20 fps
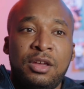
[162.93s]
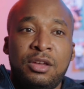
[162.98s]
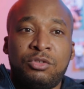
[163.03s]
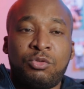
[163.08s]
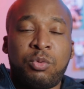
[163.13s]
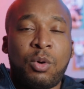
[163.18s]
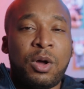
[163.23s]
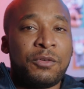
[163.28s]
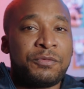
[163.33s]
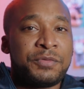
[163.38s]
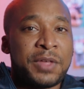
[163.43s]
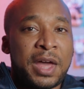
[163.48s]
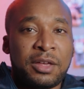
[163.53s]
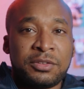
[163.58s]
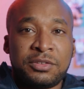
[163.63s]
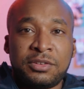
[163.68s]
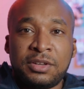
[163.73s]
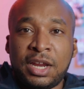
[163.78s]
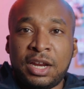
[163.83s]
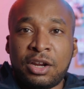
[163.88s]

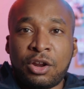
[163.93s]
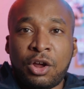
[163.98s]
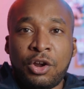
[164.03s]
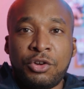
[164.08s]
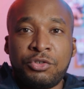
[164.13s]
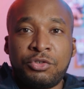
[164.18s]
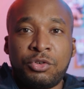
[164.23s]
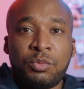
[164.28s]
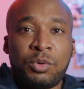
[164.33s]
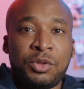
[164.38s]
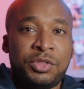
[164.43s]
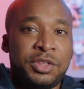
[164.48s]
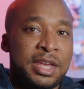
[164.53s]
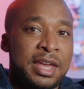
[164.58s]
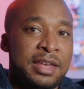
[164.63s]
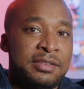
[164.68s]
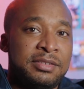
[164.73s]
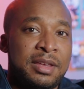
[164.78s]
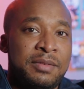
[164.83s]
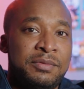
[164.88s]
12,800 where
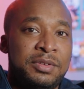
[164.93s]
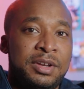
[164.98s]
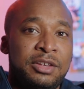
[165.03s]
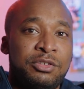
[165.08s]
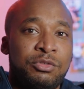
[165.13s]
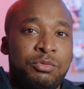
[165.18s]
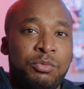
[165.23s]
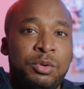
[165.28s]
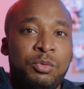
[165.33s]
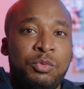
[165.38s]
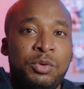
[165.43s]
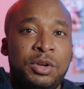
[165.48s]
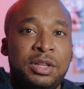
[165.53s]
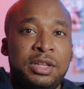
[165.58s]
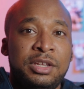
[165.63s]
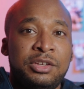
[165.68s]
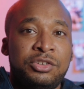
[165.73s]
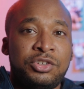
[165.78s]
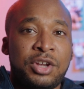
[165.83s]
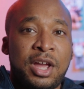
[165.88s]
the A7 III
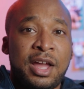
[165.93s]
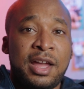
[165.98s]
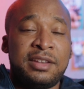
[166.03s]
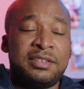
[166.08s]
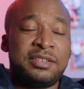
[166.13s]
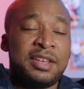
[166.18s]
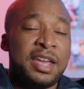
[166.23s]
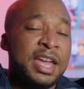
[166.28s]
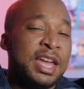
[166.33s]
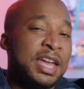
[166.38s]
really shines?